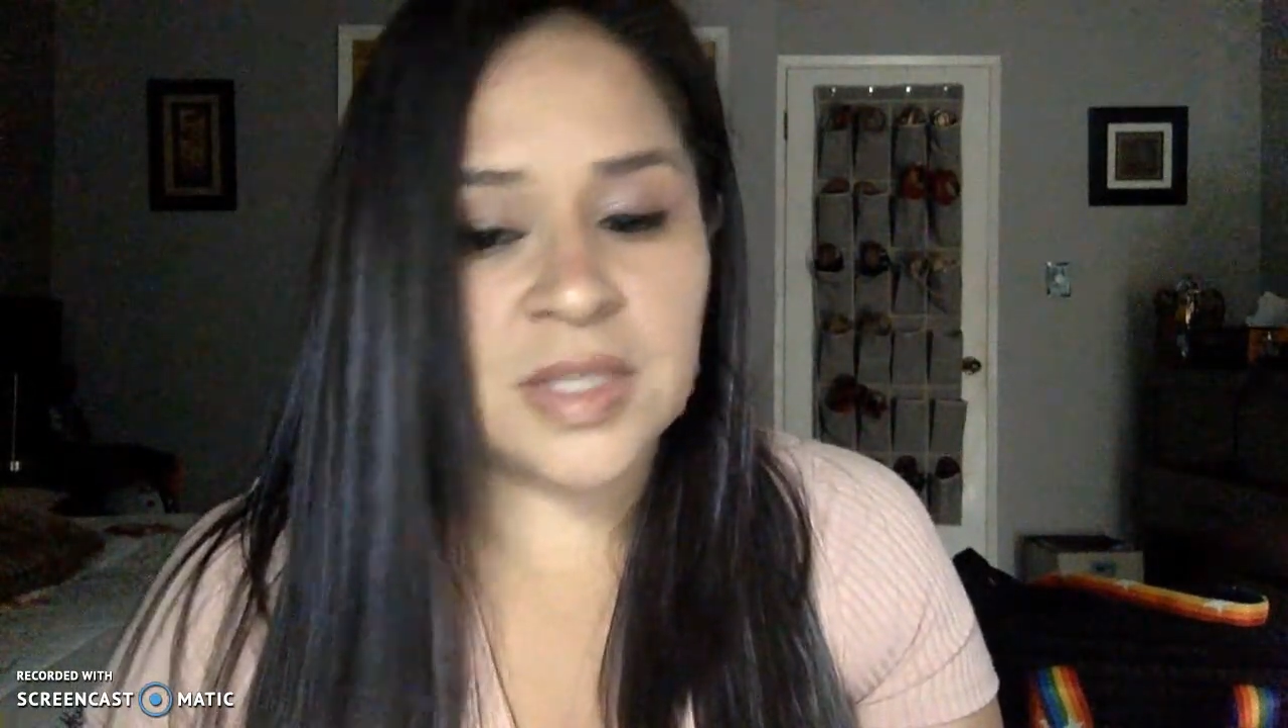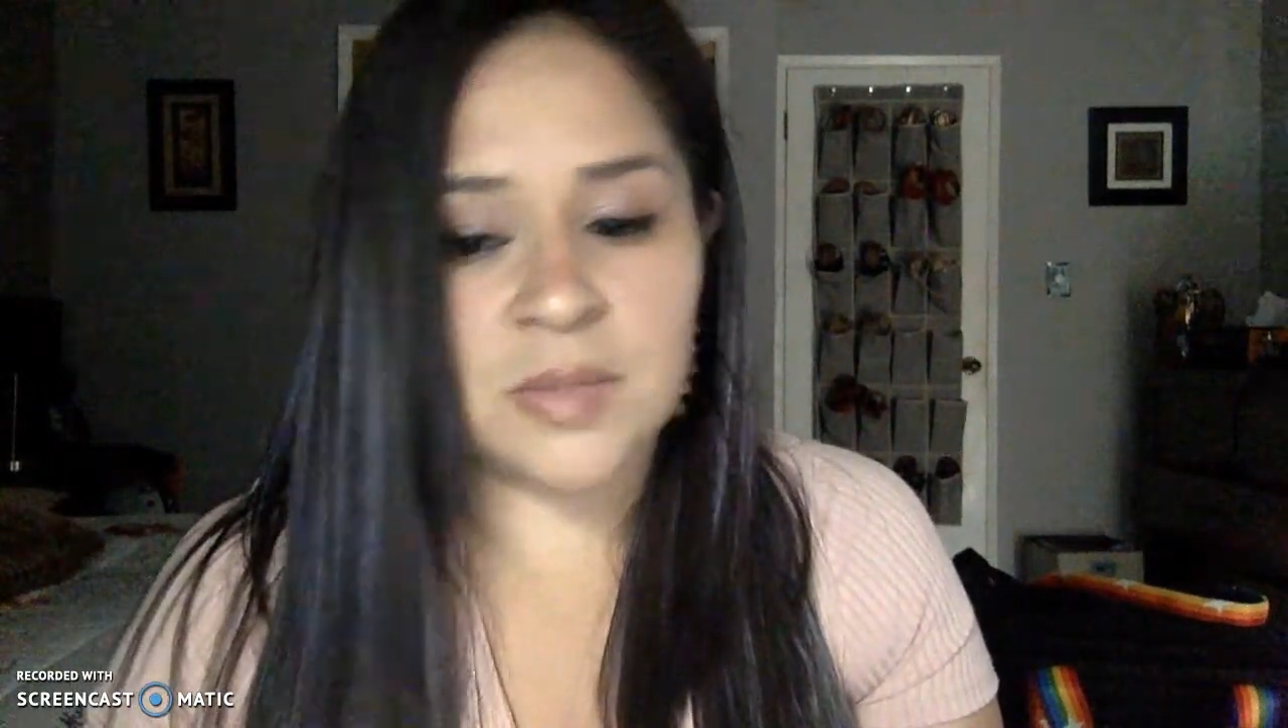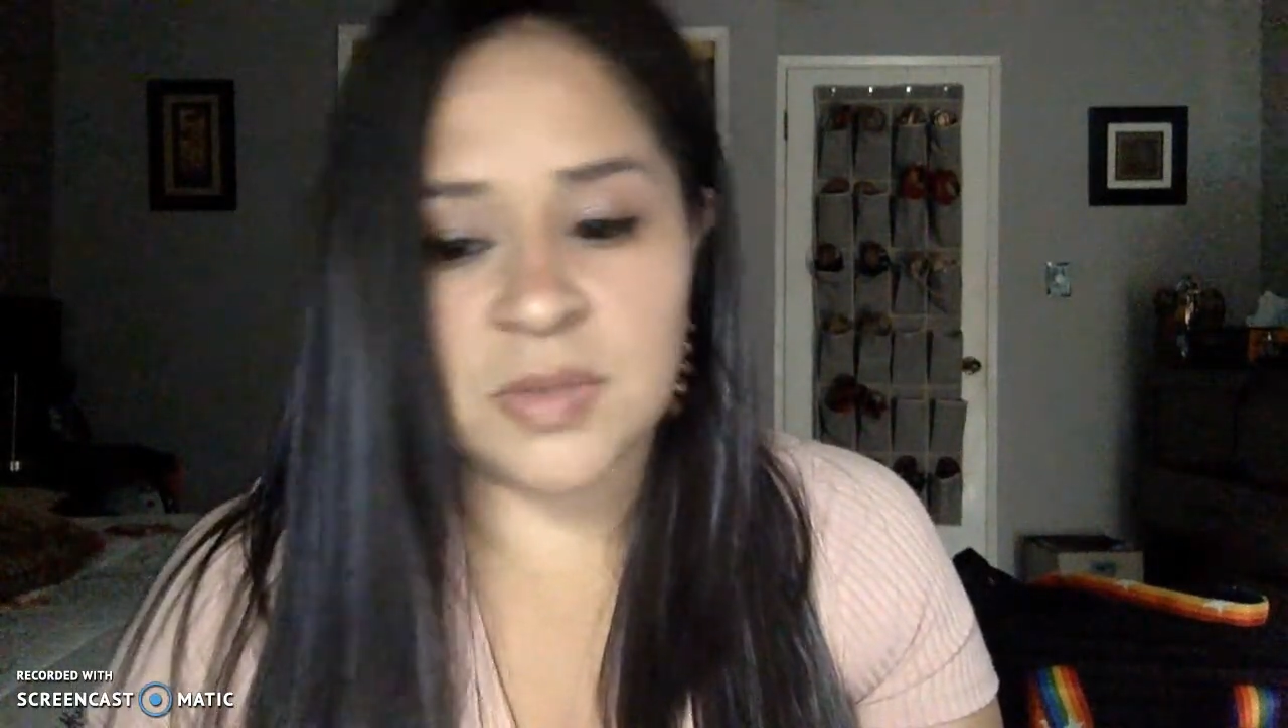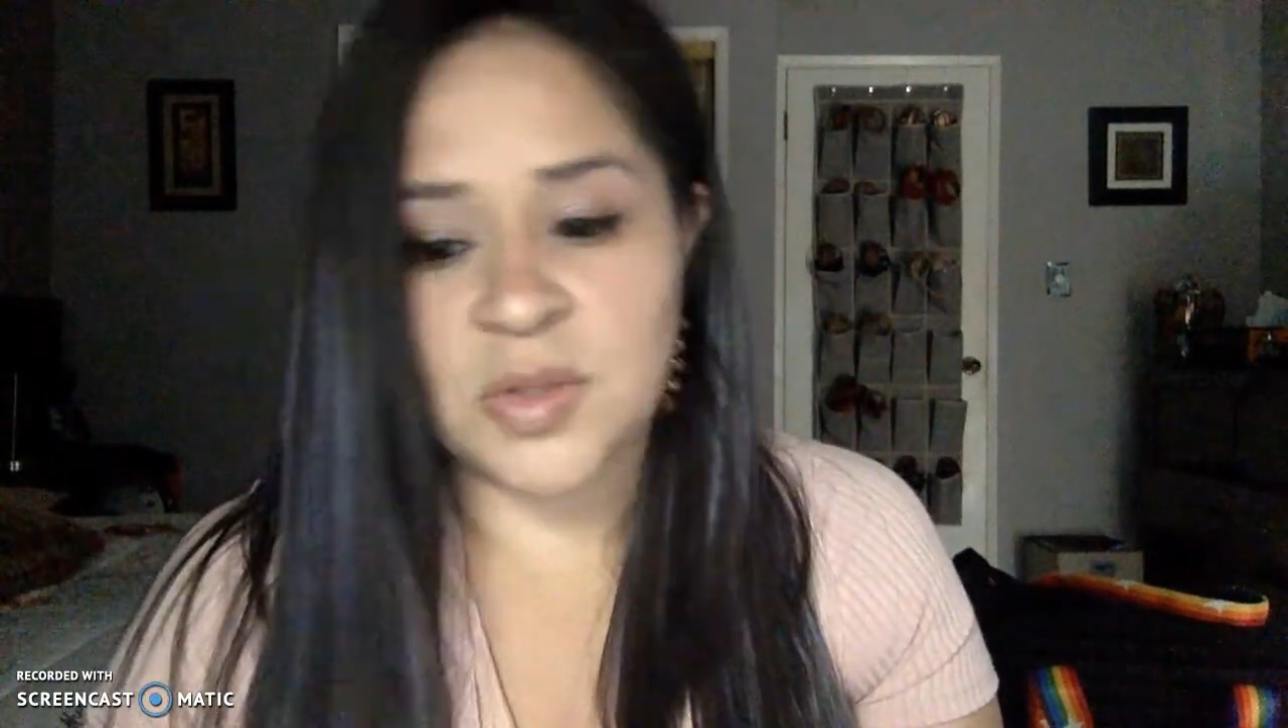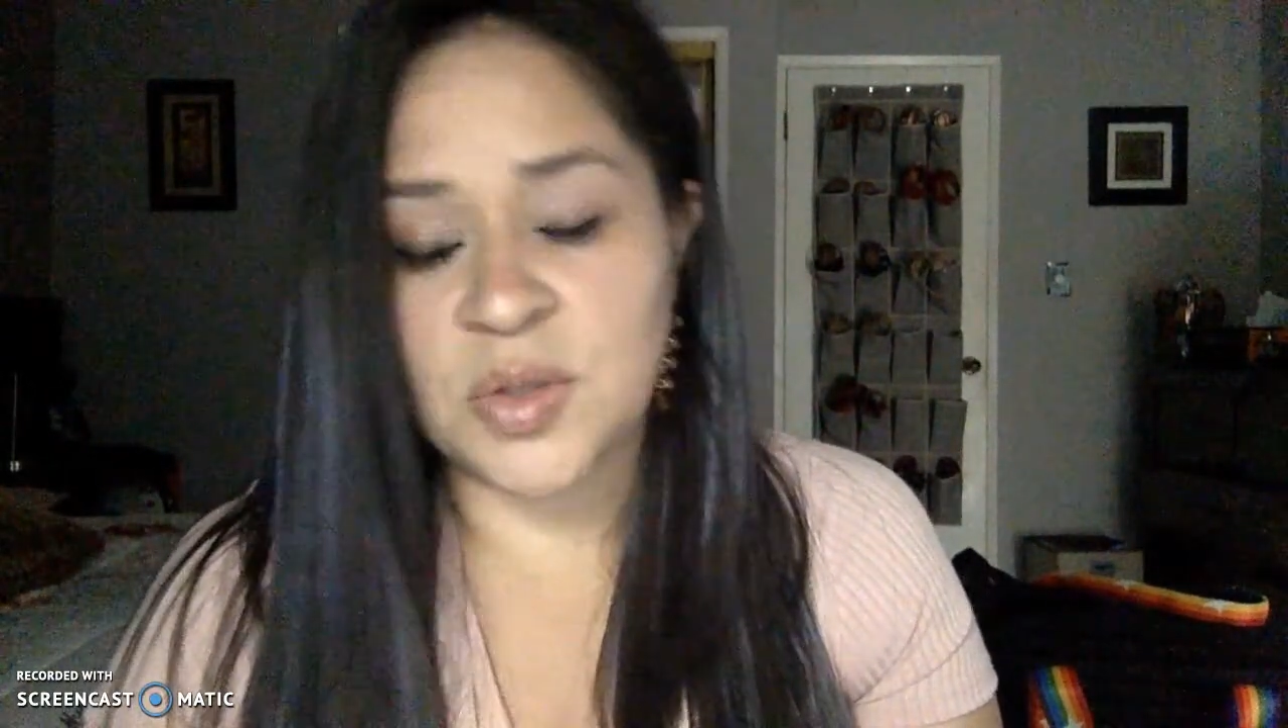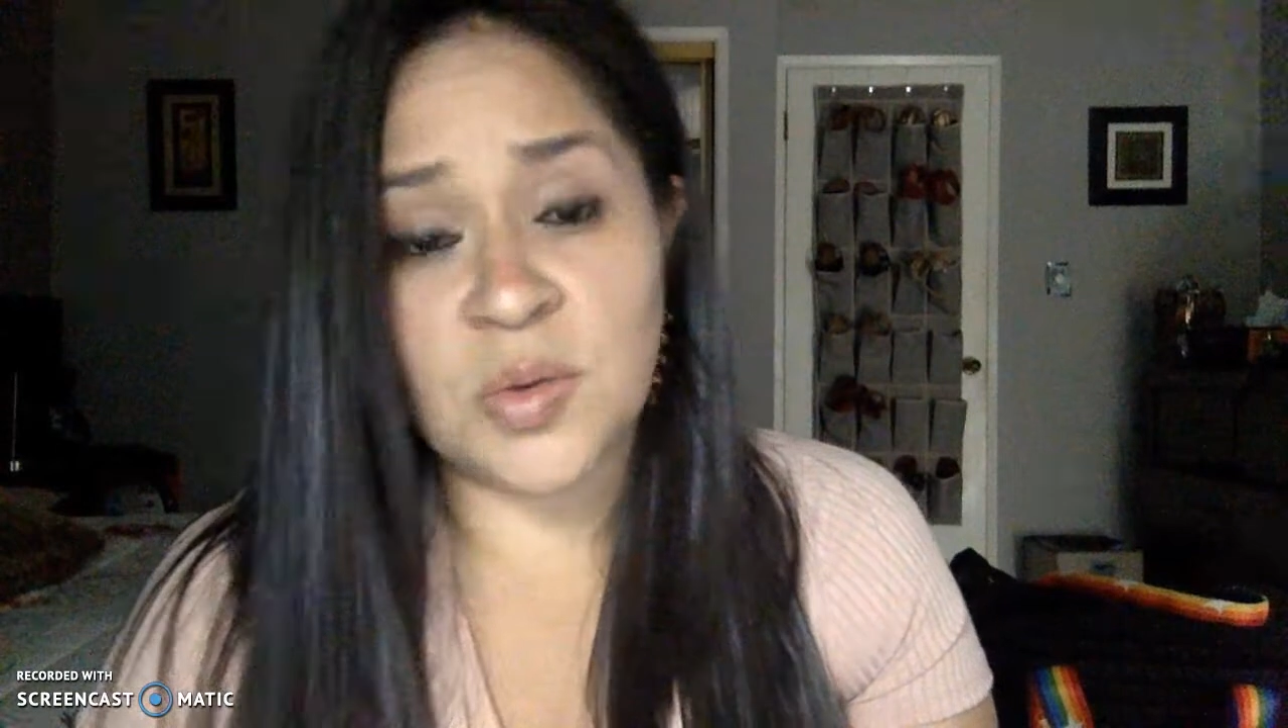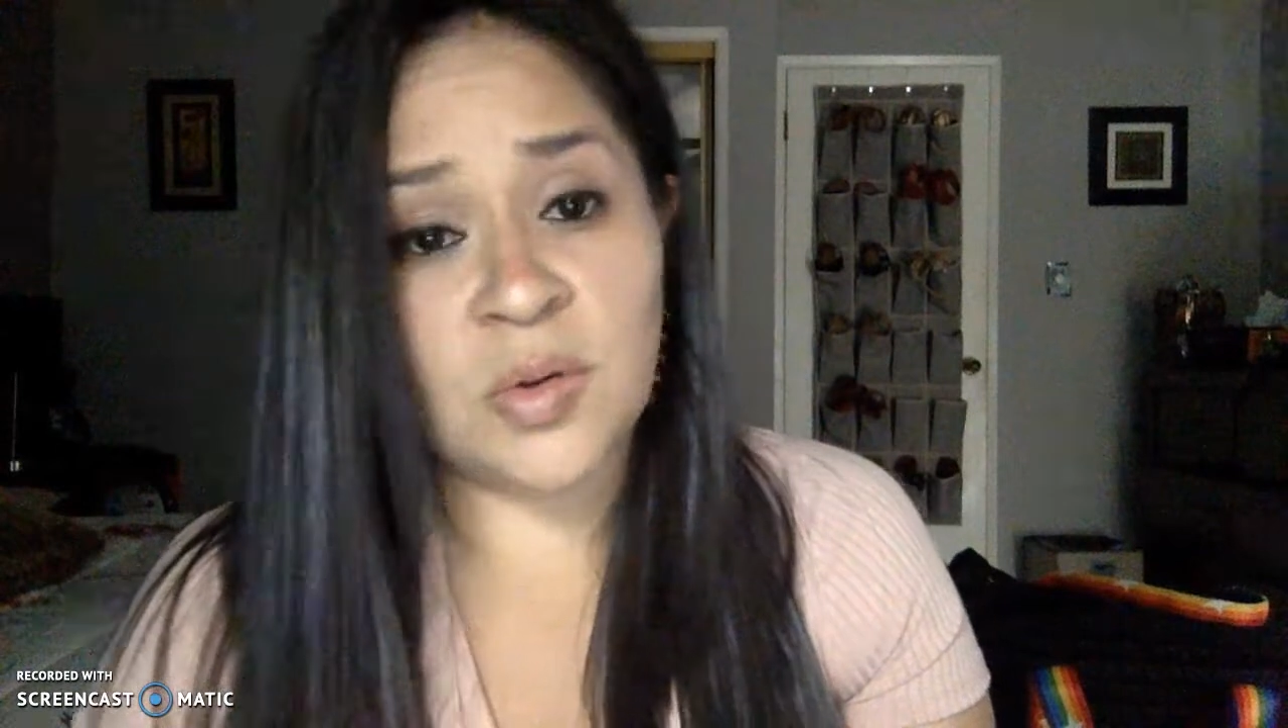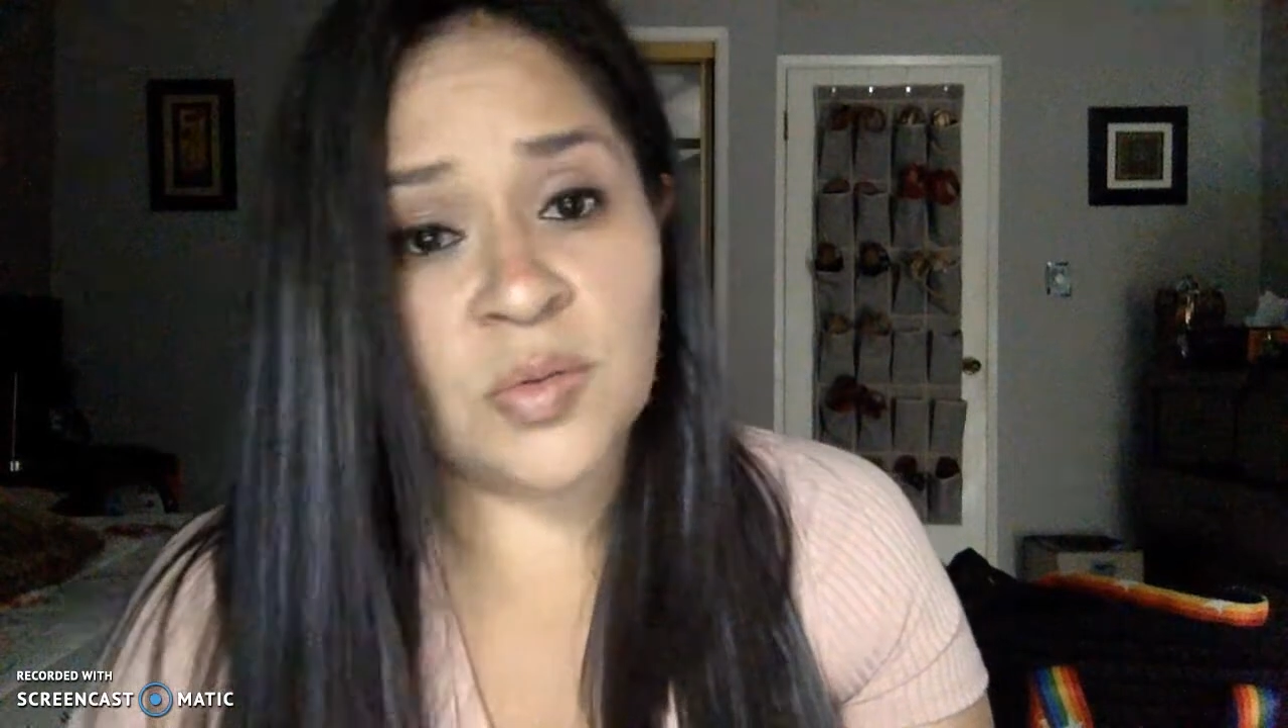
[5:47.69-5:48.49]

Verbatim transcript: someone's